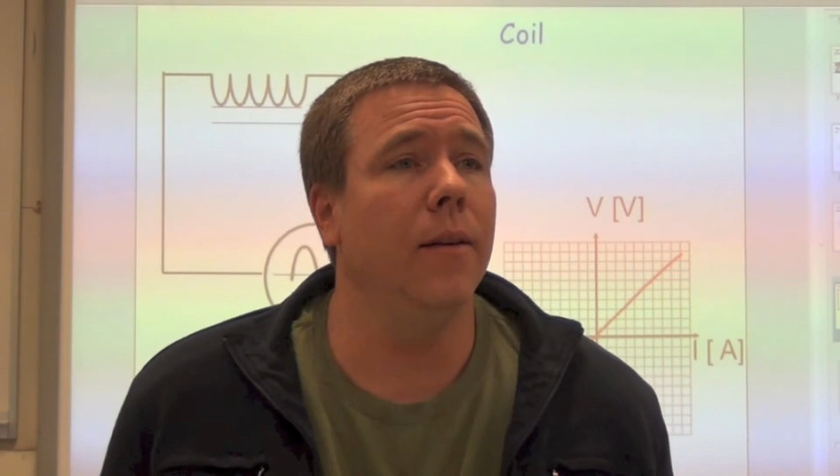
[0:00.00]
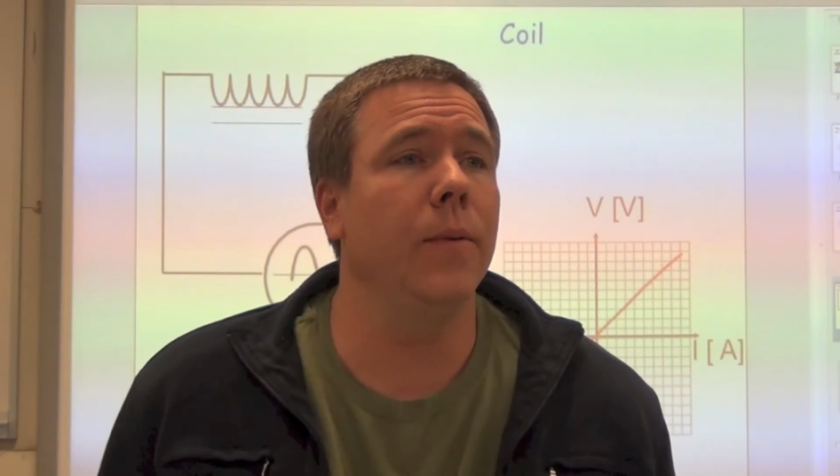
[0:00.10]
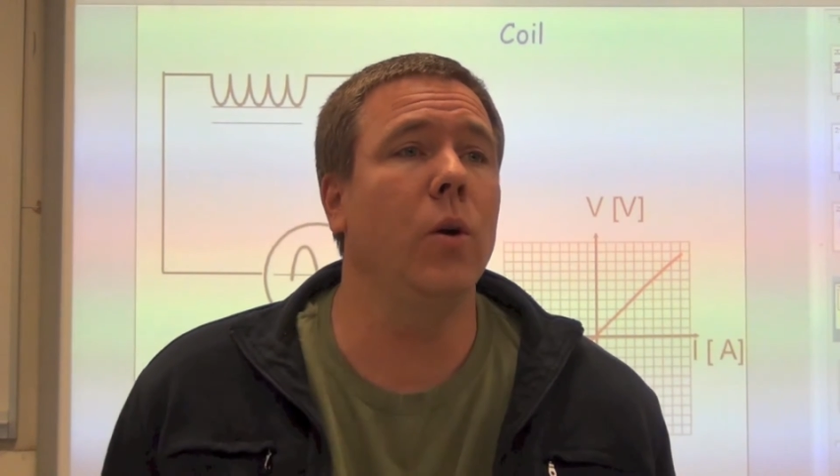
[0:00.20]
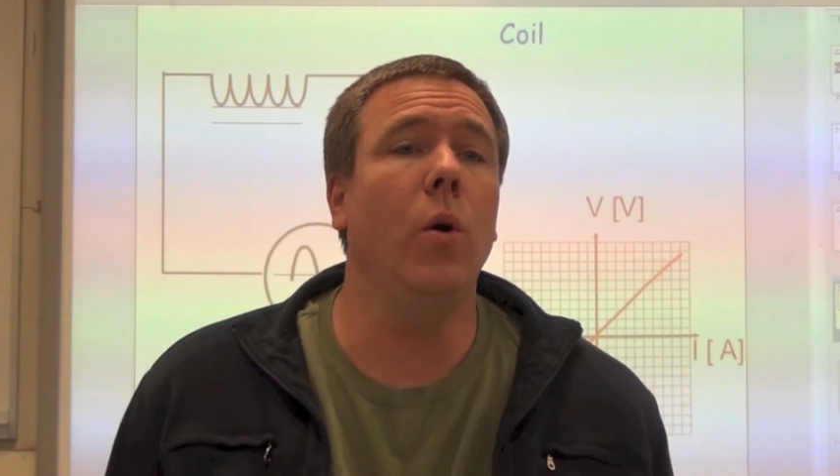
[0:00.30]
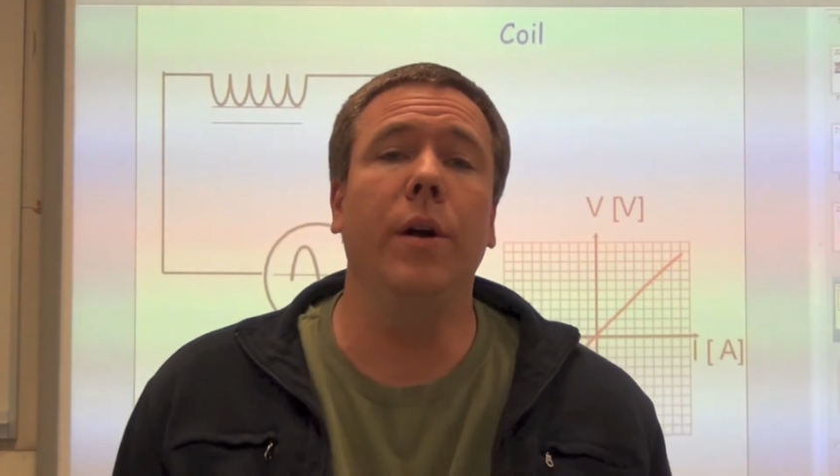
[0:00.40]

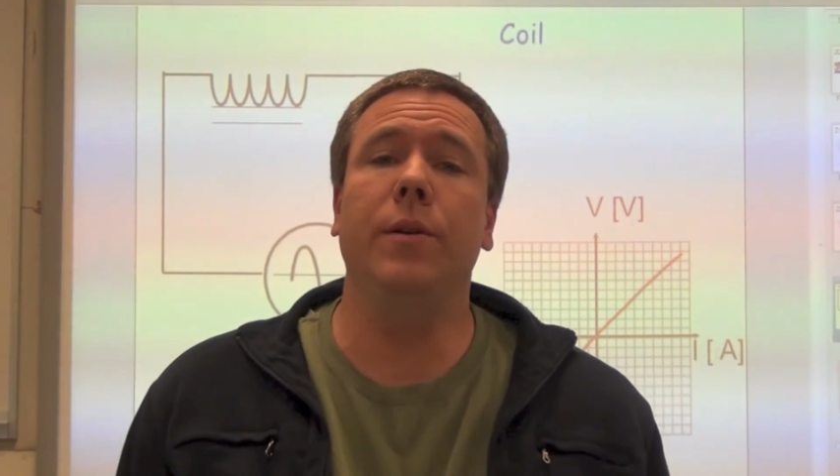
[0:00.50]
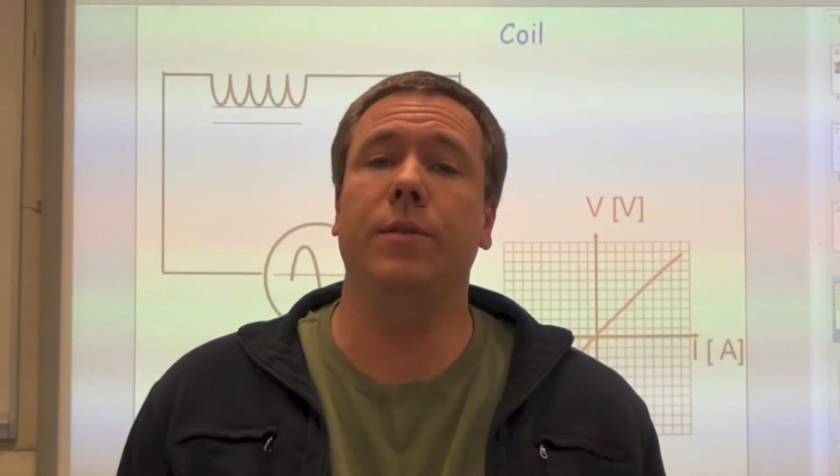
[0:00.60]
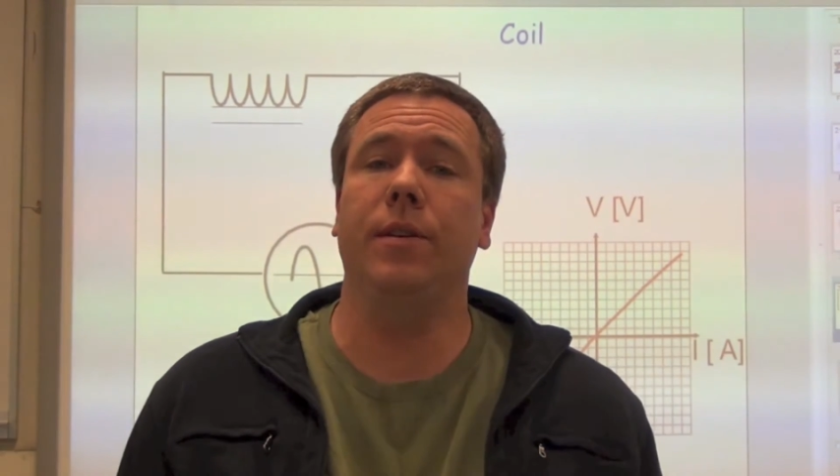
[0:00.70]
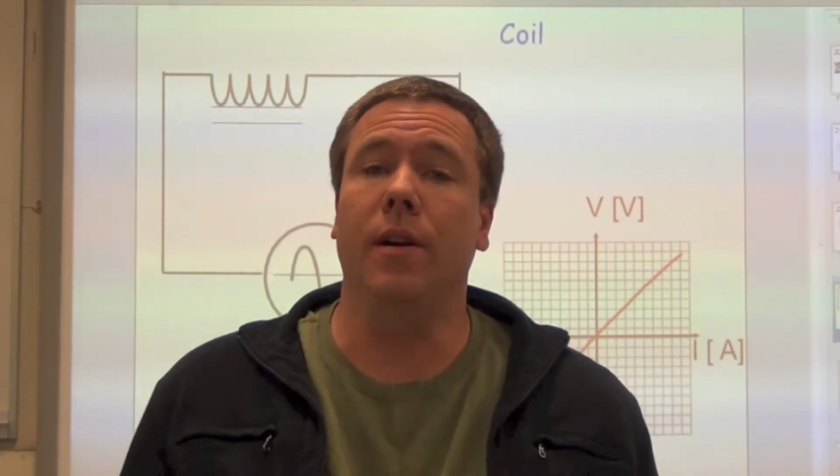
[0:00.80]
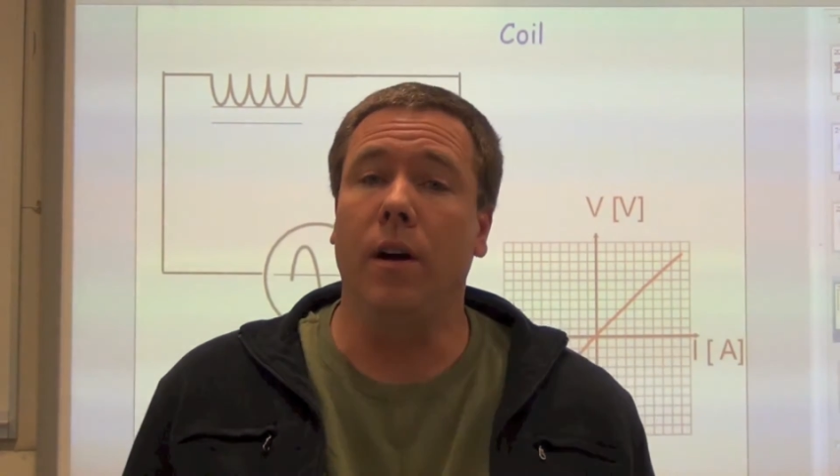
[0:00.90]

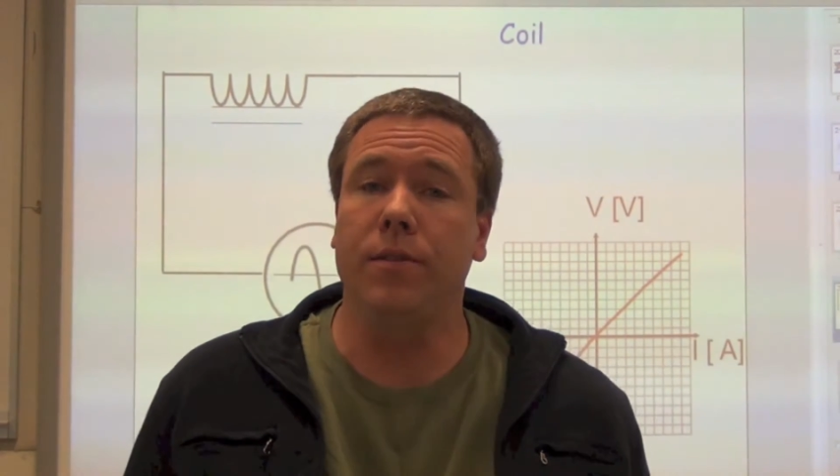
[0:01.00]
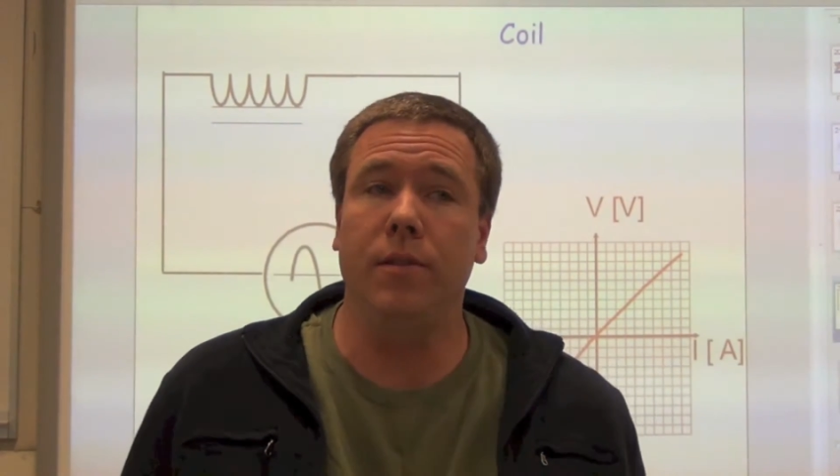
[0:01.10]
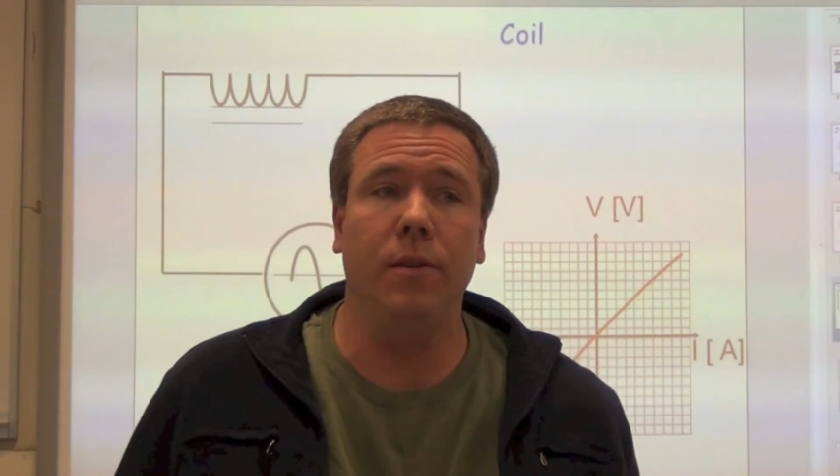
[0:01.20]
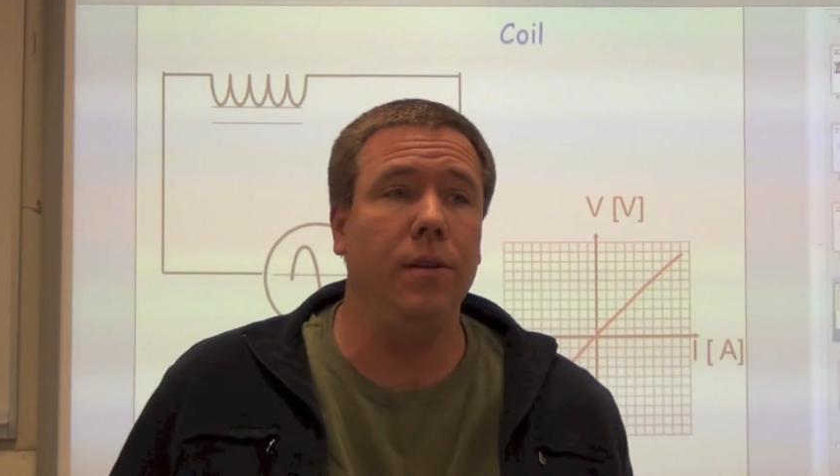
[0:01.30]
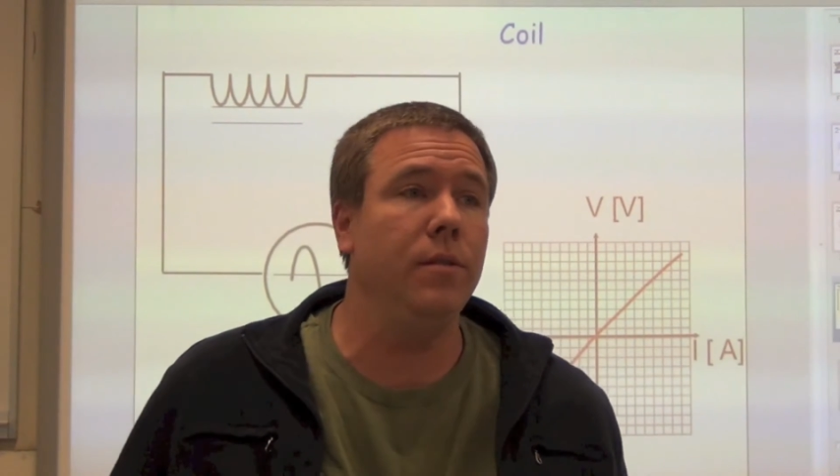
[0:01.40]
Coils are
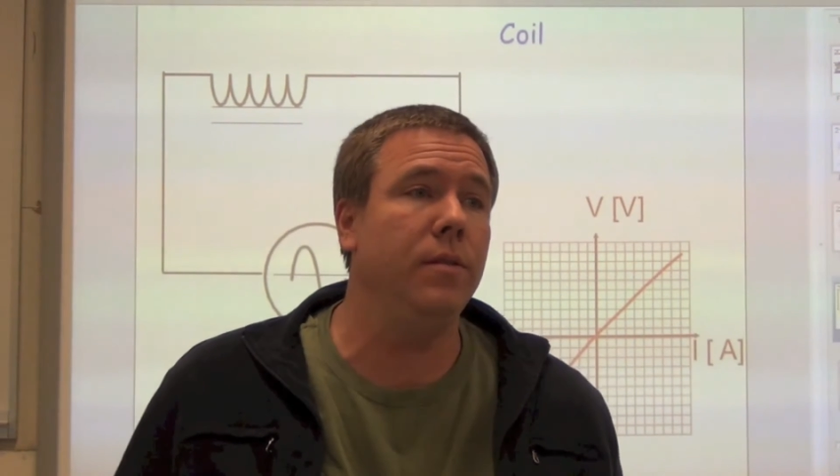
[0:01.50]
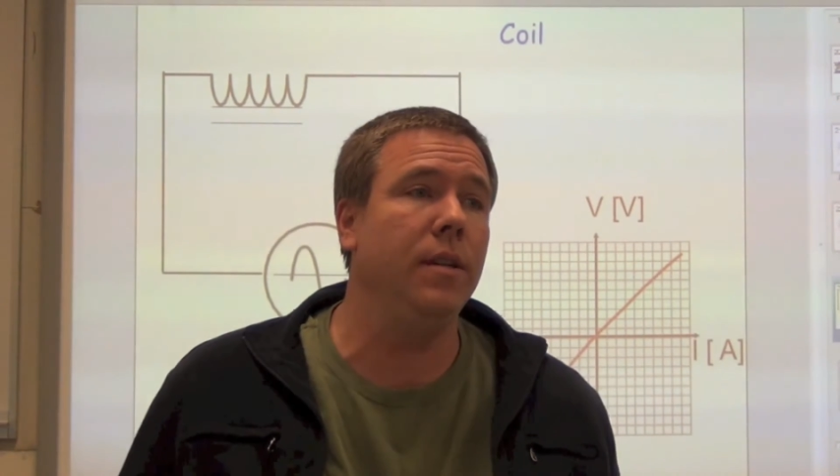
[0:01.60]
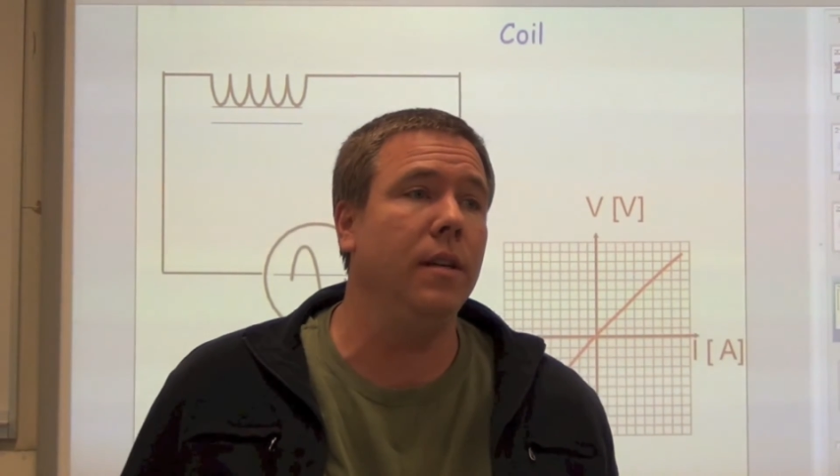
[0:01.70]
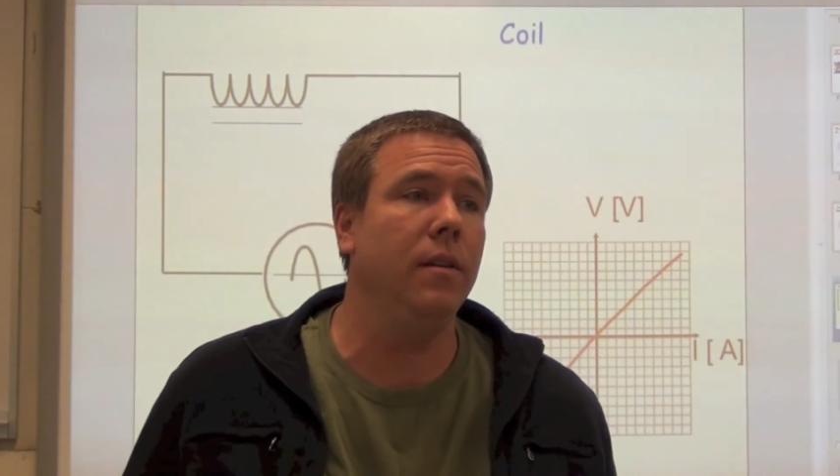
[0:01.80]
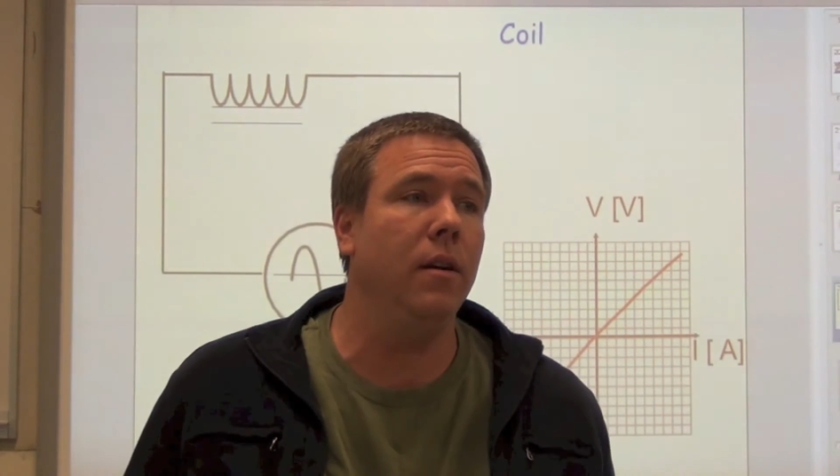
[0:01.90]
also used
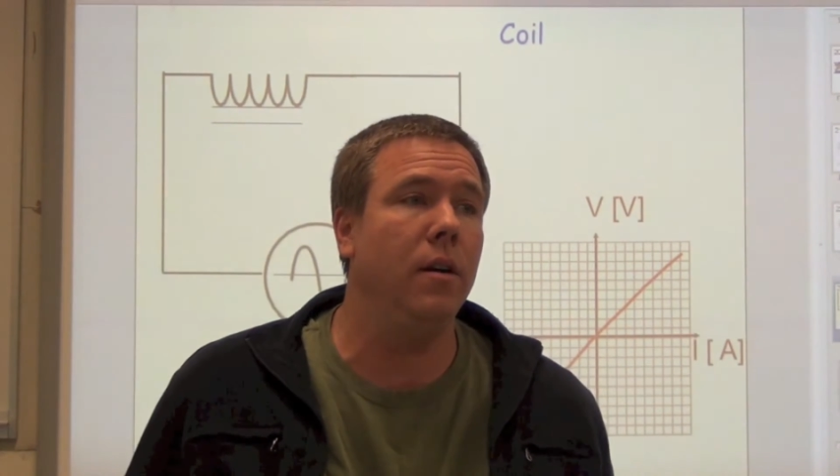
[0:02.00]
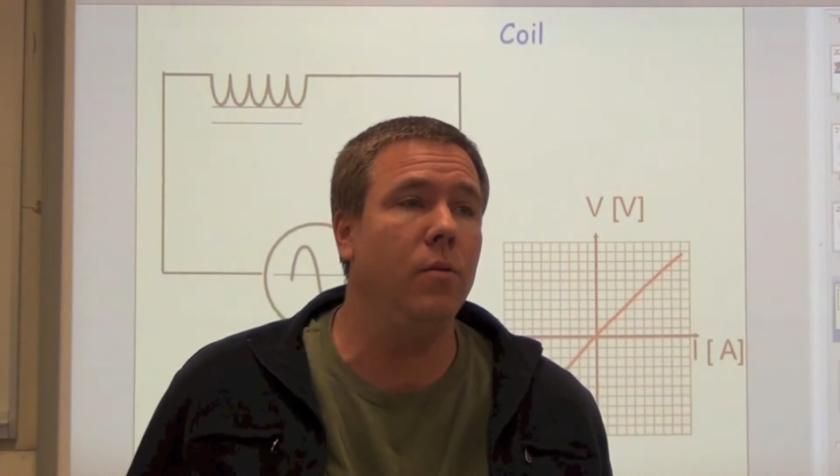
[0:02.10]
in,